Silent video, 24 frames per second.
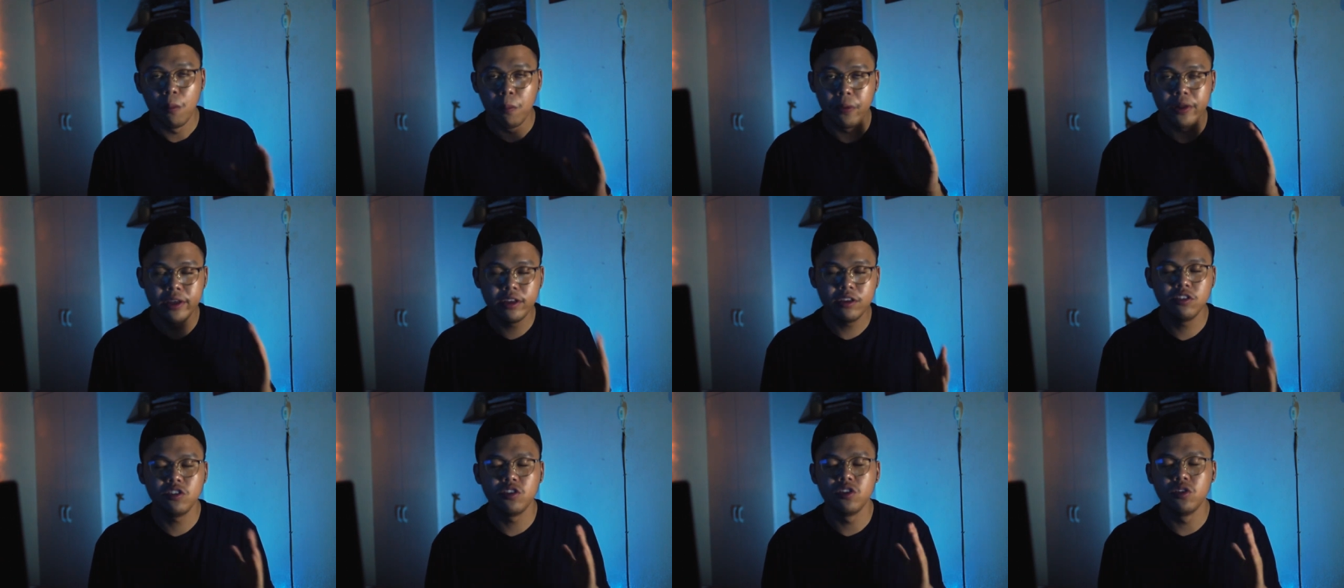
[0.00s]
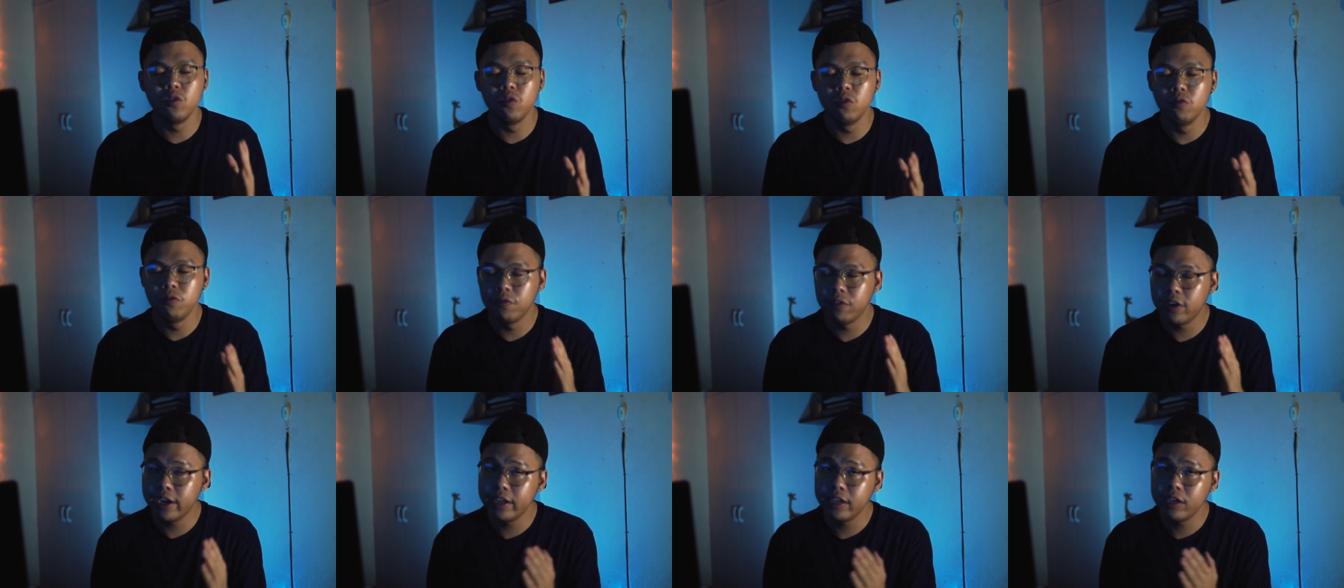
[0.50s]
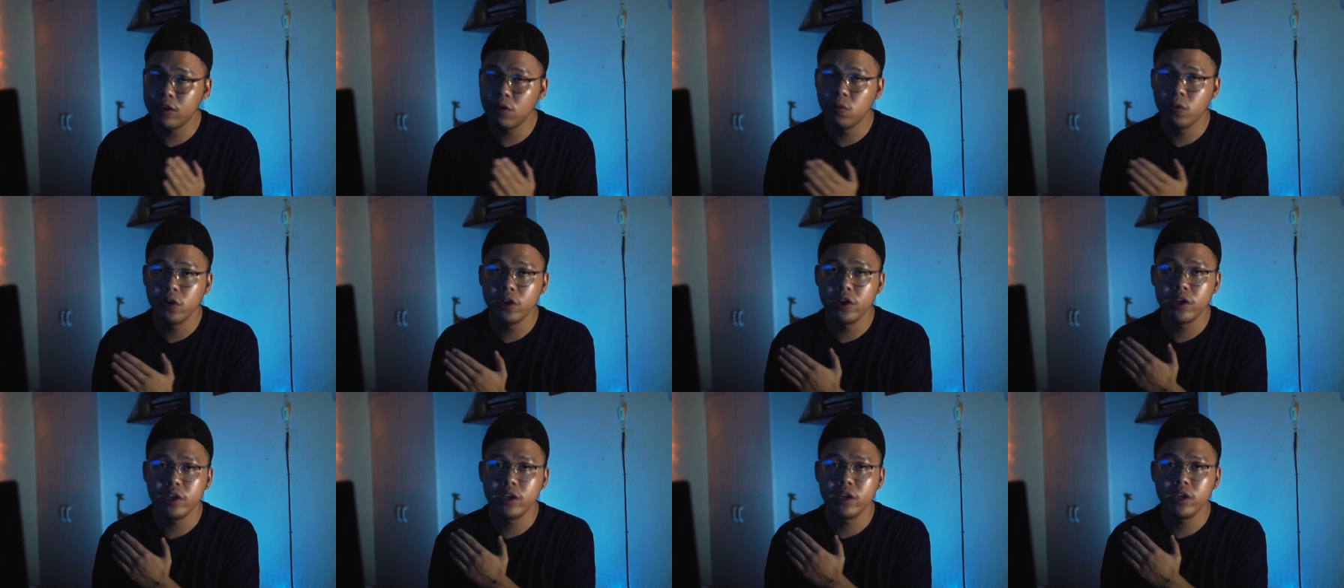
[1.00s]
please do find a
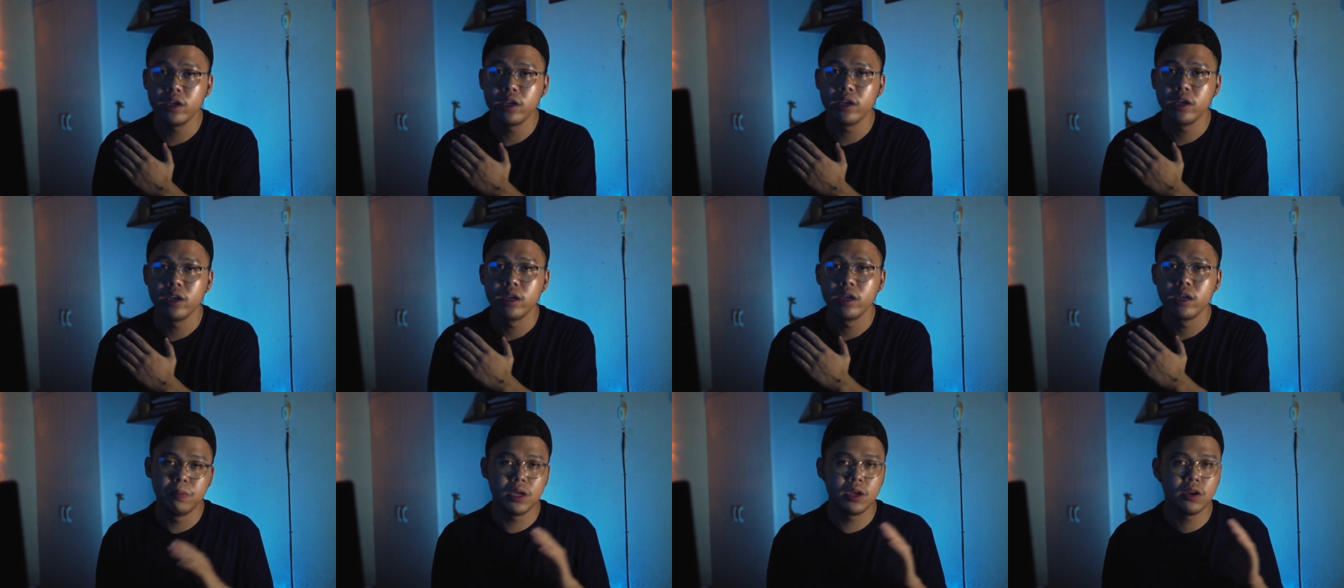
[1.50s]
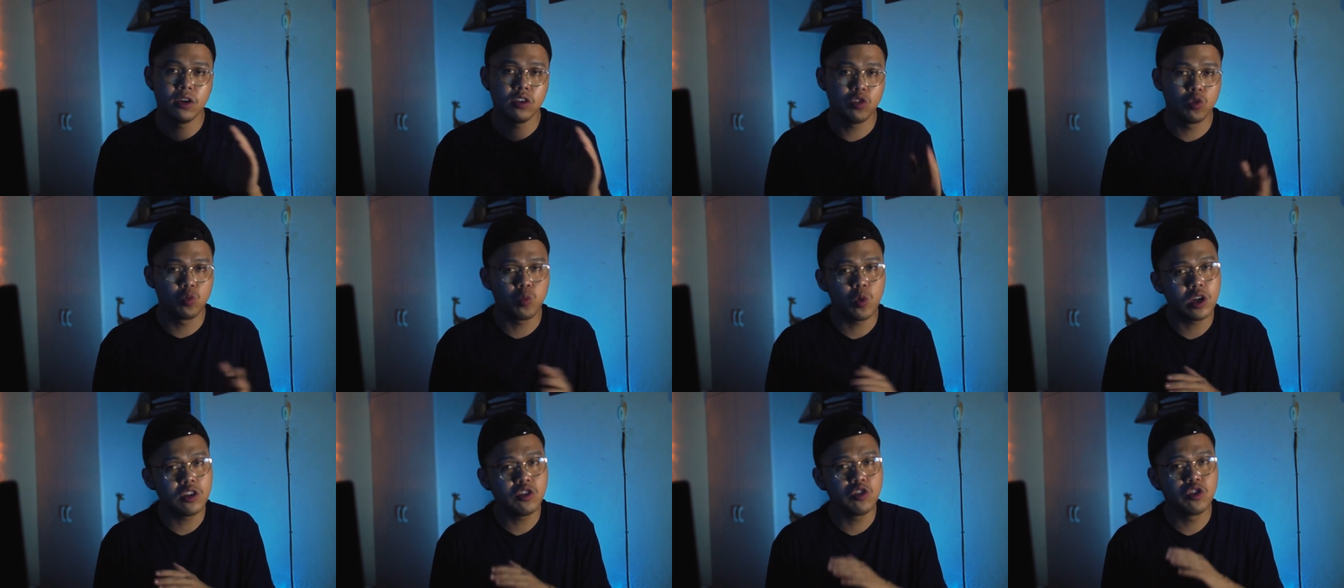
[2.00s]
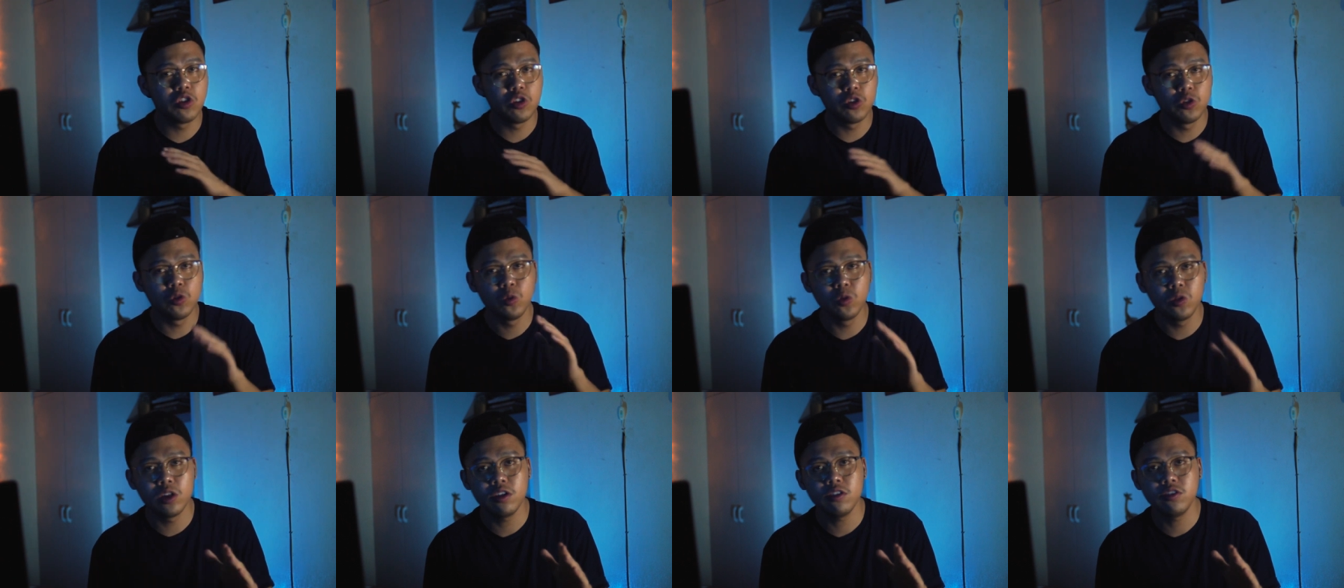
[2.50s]
way, because once you
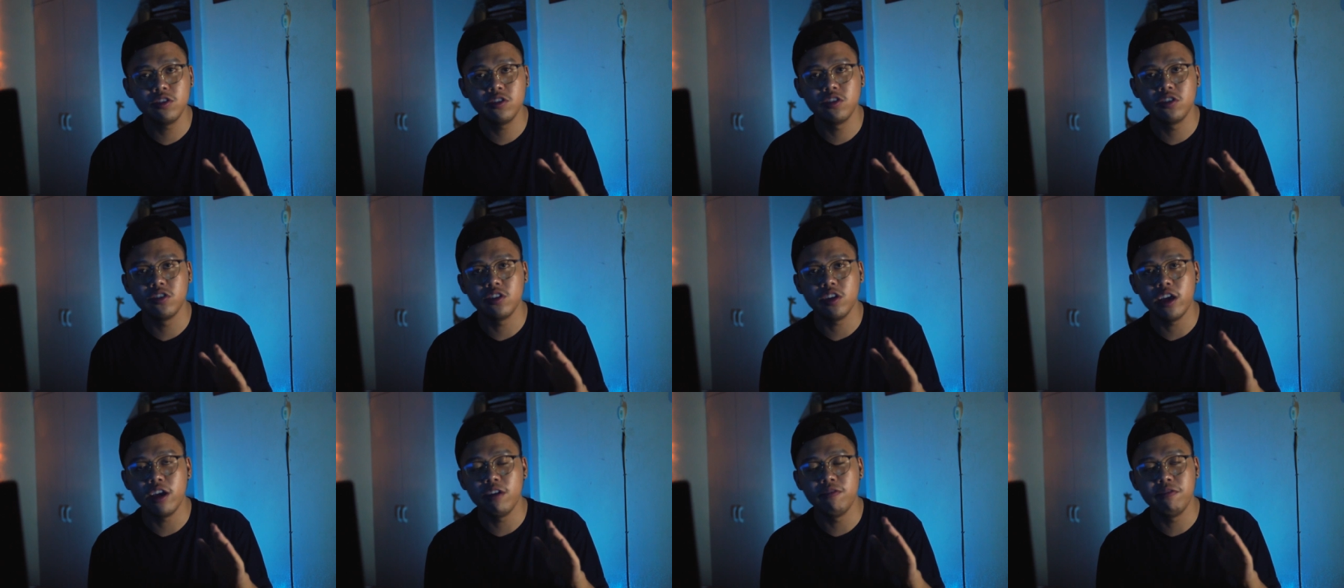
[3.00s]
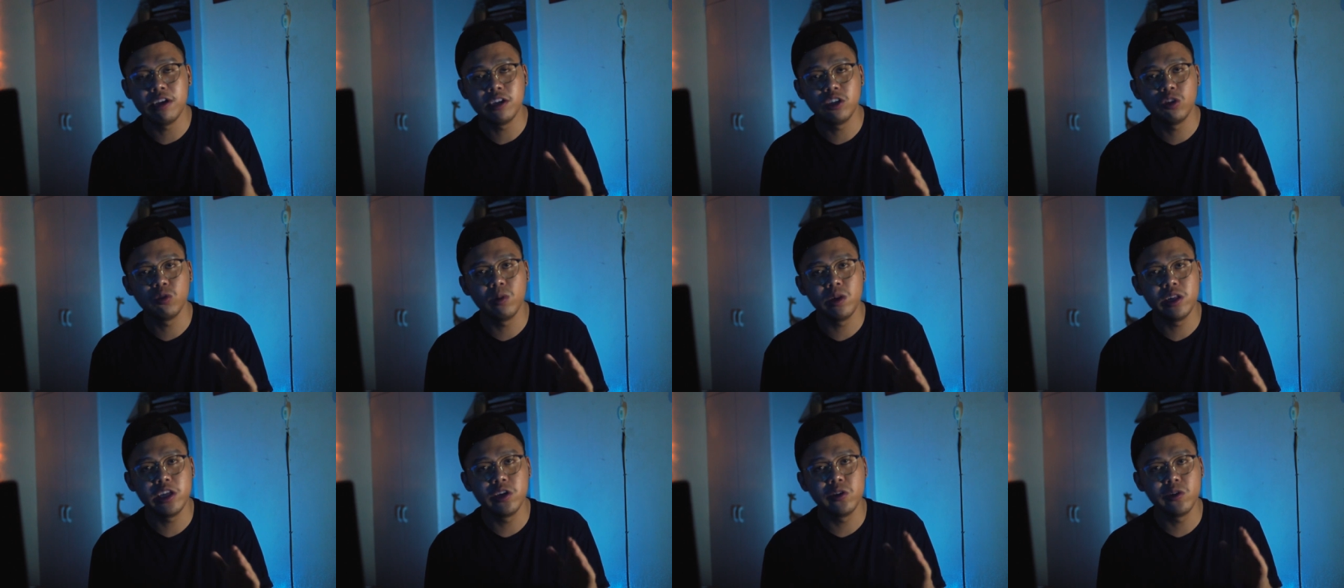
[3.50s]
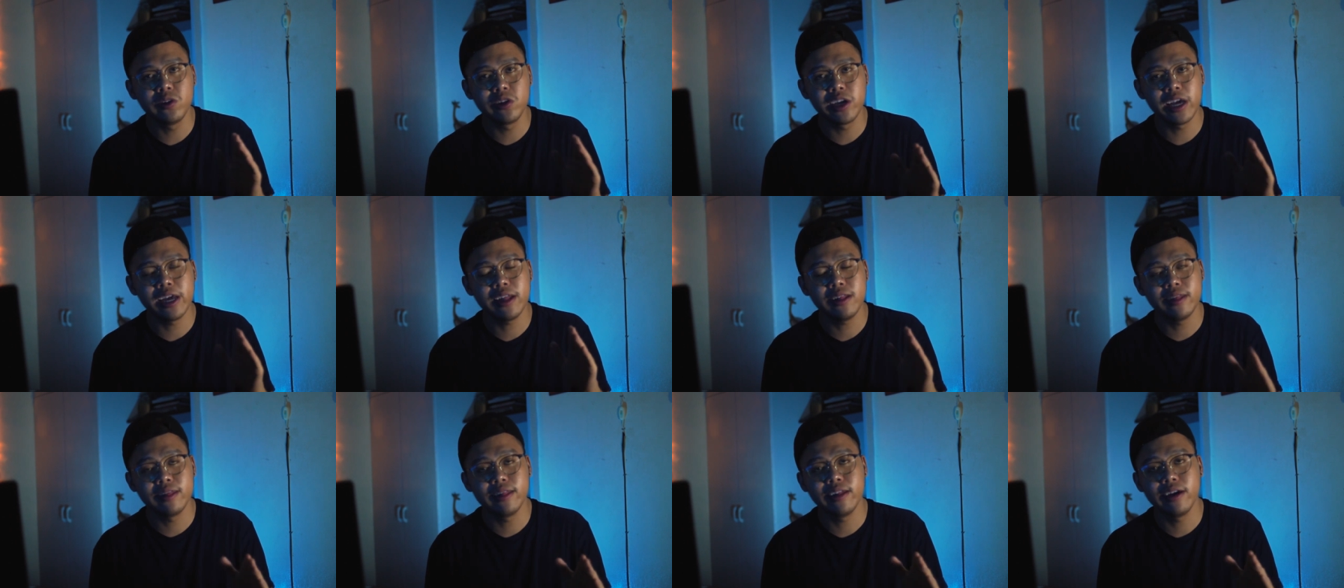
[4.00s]
do this, eventually you'll
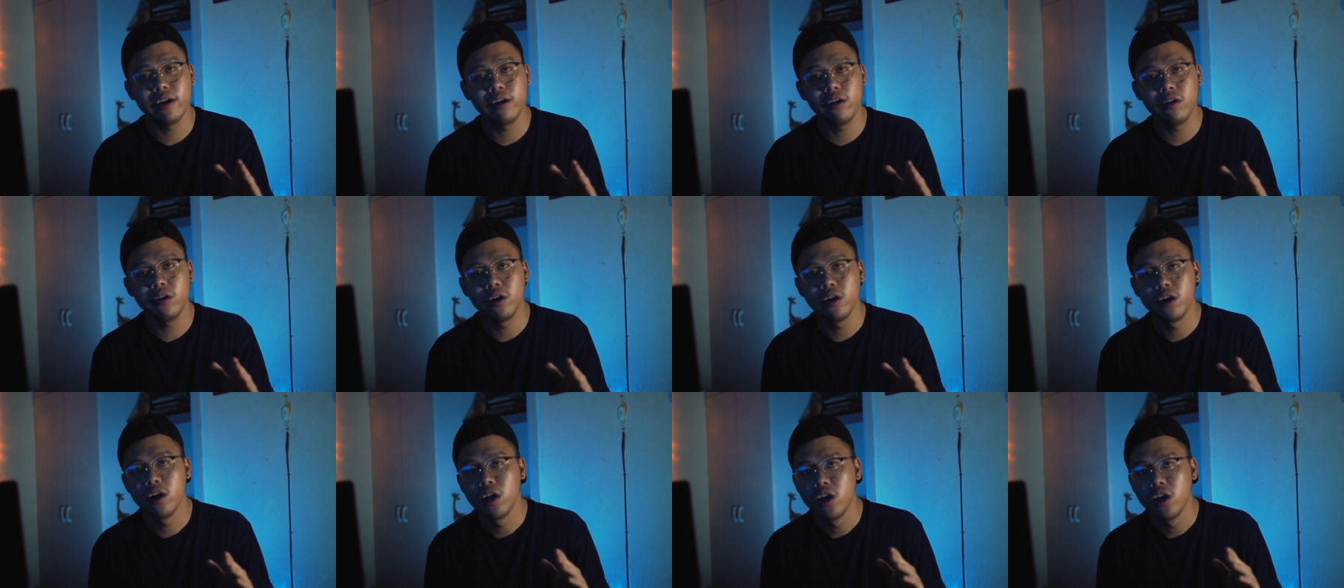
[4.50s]
get there.